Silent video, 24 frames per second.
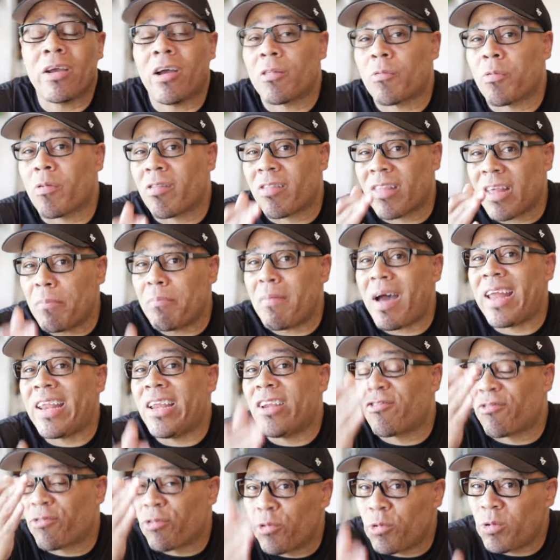Because when
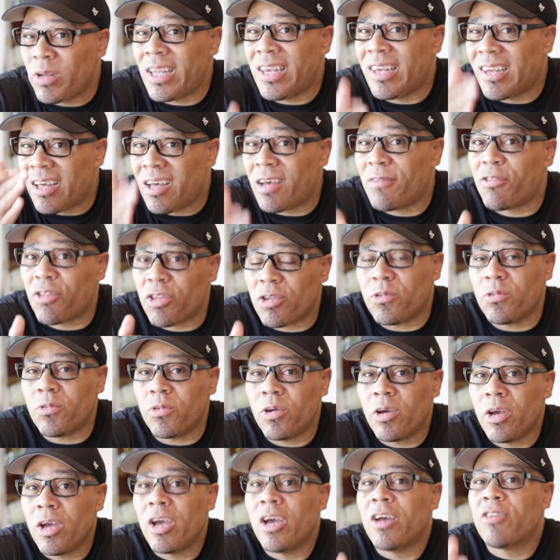somebody truly loves
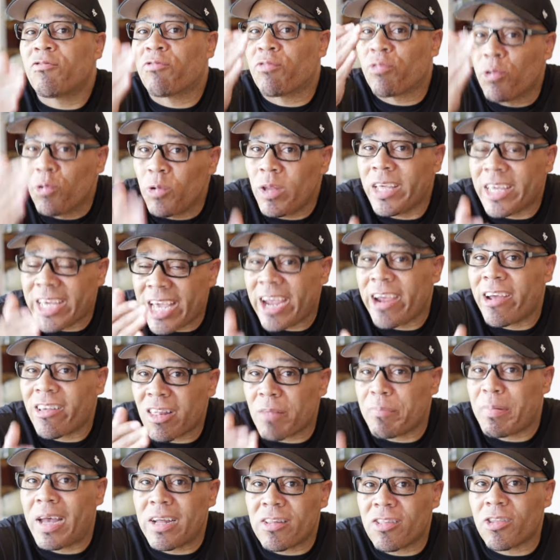you, truly
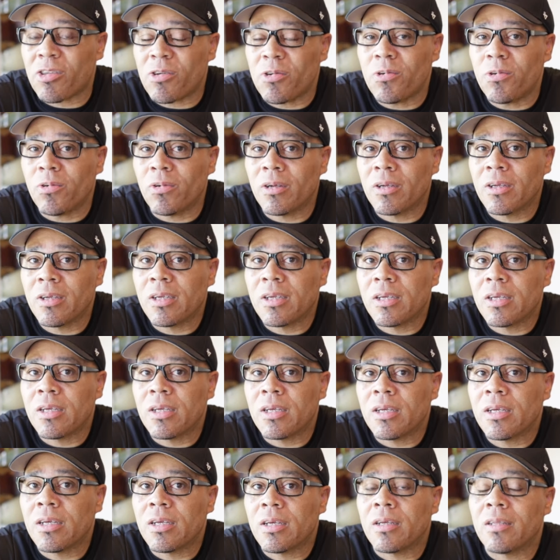cares about you,
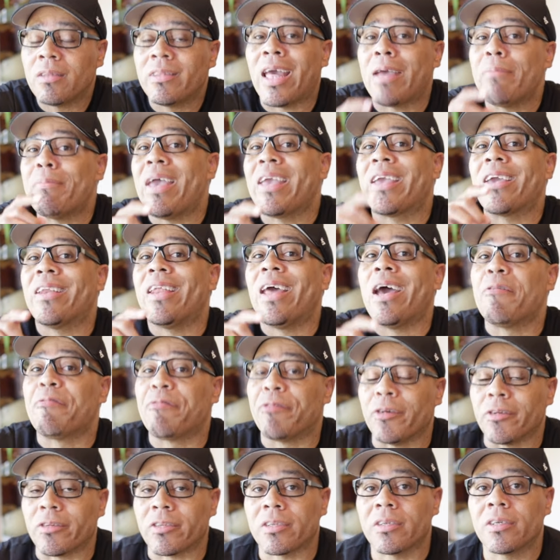they make an
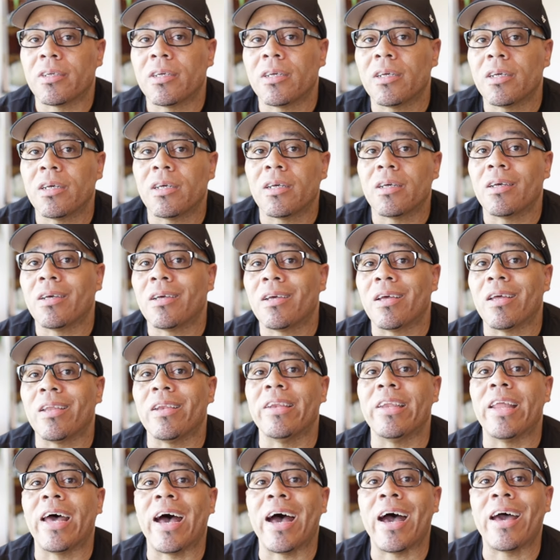effort,
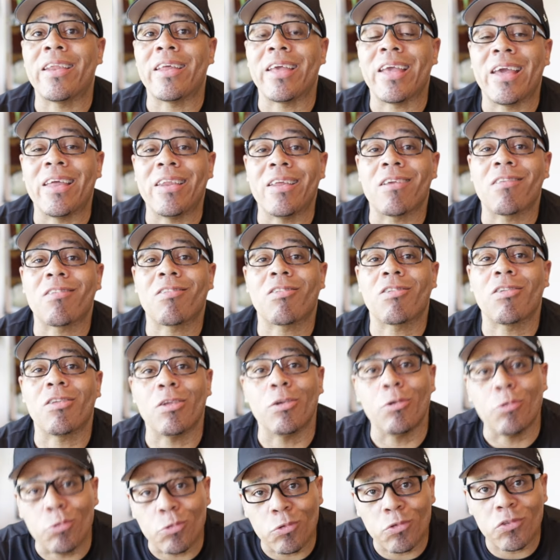not an
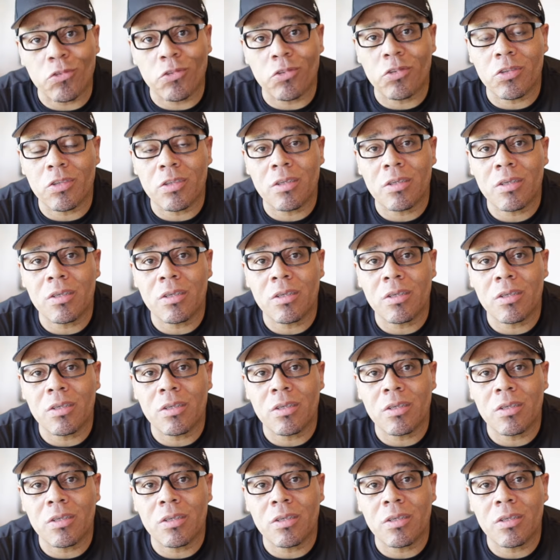excuse.